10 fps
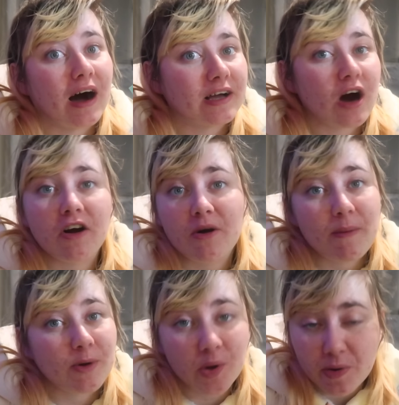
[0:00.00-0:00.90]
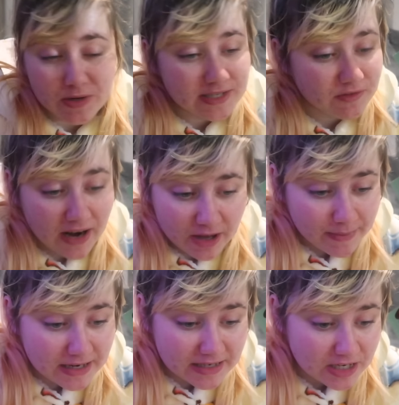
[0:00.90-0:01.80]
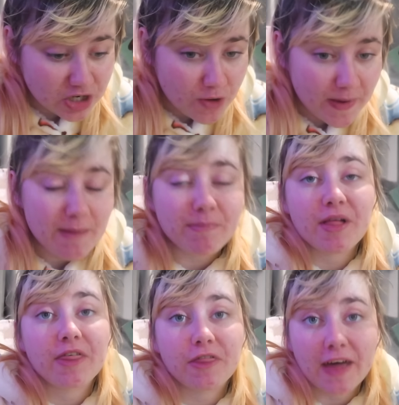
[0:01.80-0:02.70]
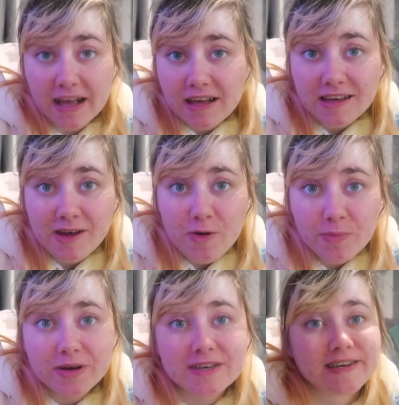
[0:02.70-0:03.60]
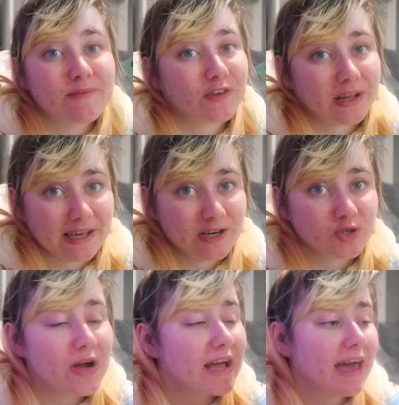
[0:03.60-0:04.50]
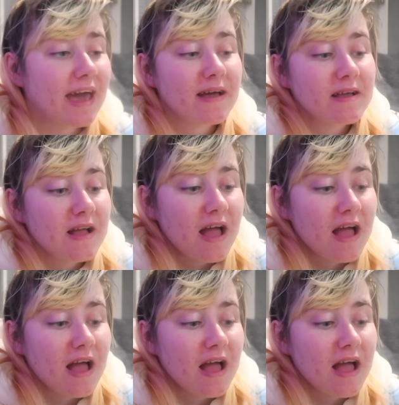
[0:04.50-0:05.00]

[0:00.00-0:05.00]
I can't remember who it was that recommended it to me, but thank you because I'm really enjoying it.